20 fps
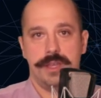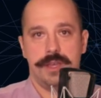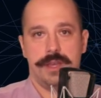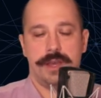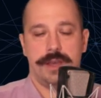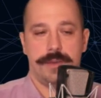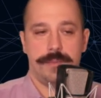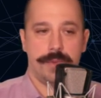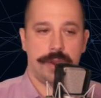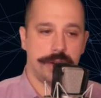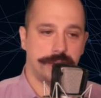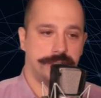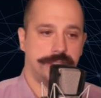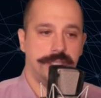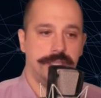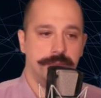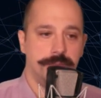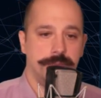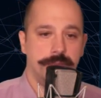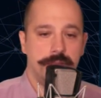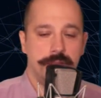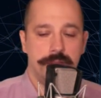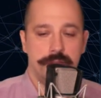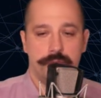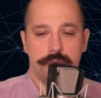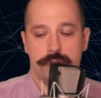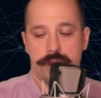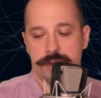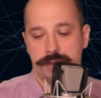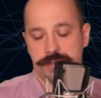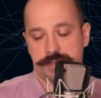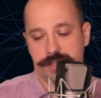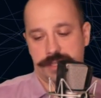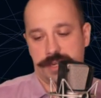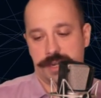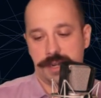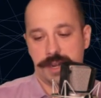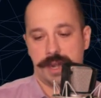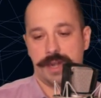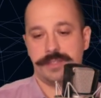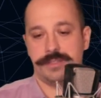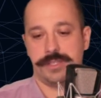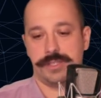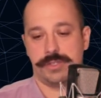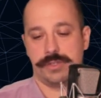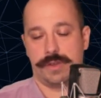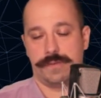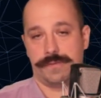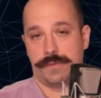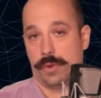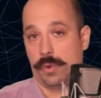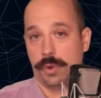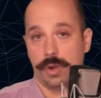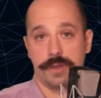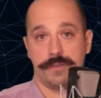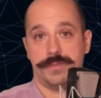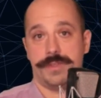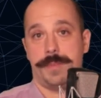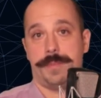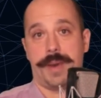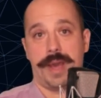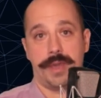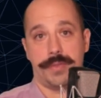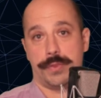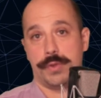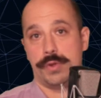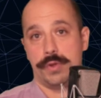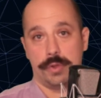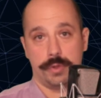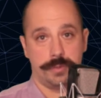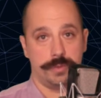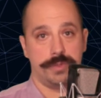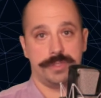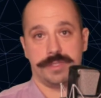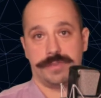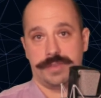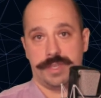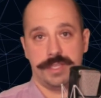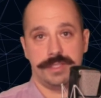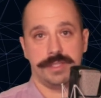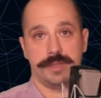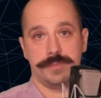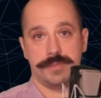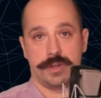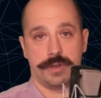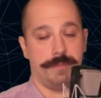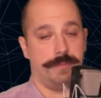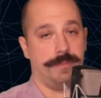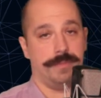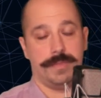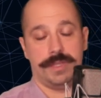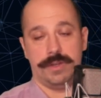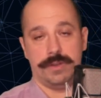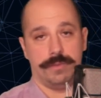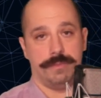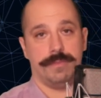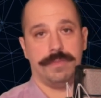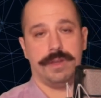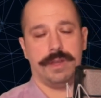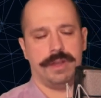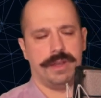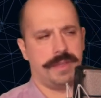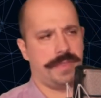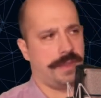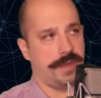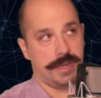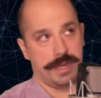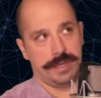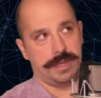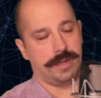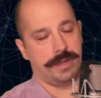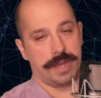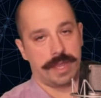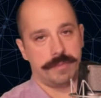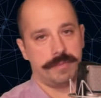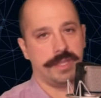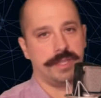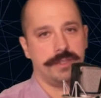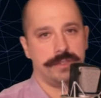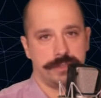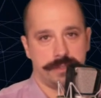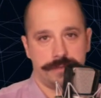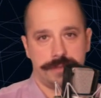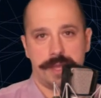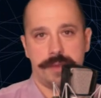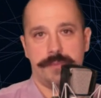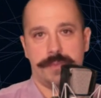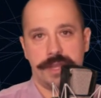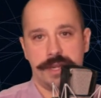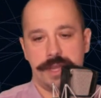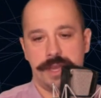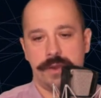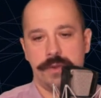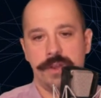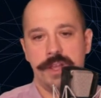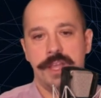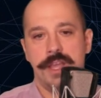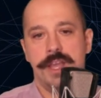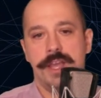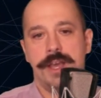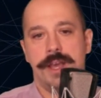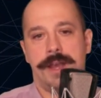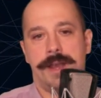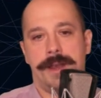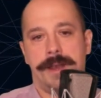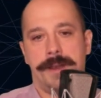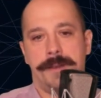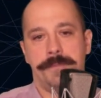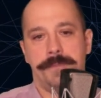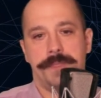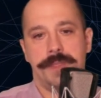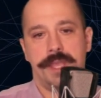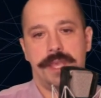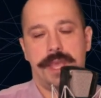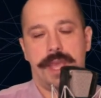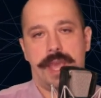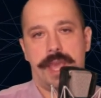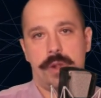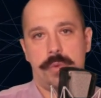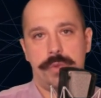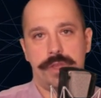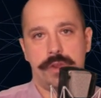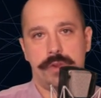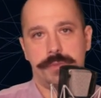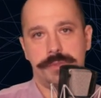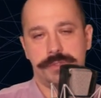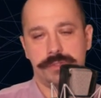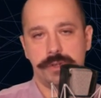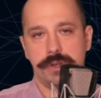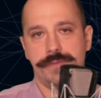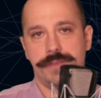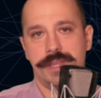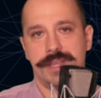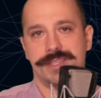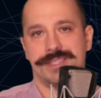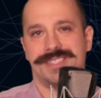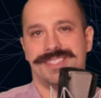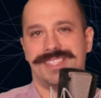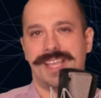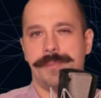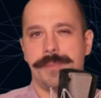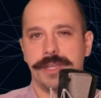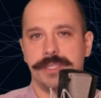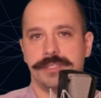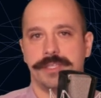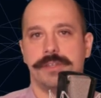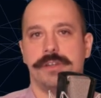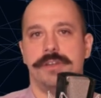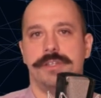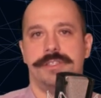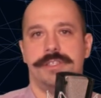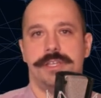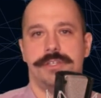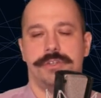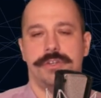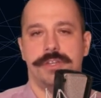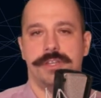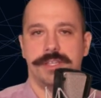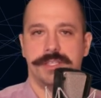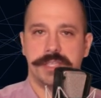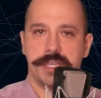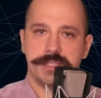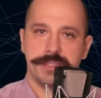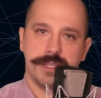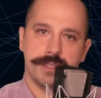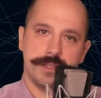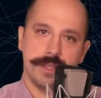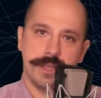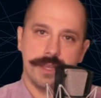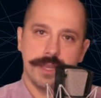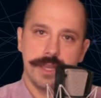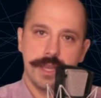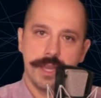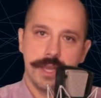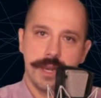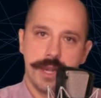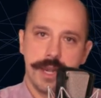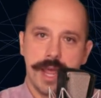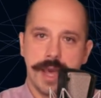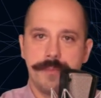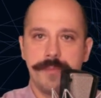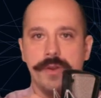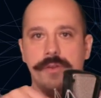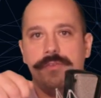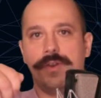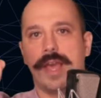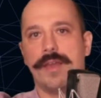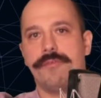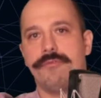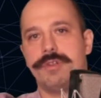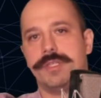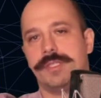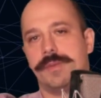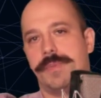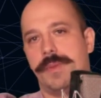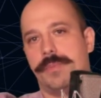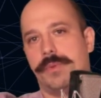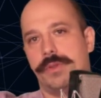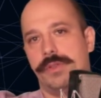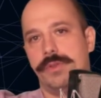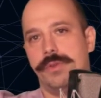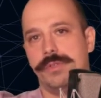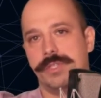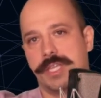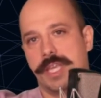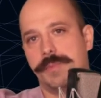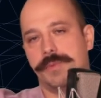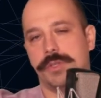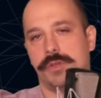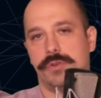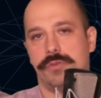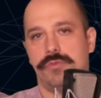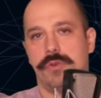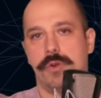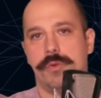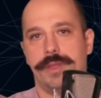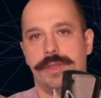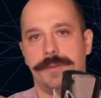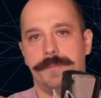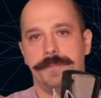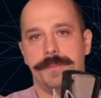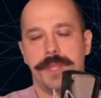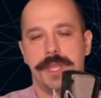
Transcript: Our team runs an analysis of all of the Python notebooks of GitHub. There are, I think 9 million of them by now. And we are observing a semi-standardization in the sense that the number of libraries that people use keeps on growing,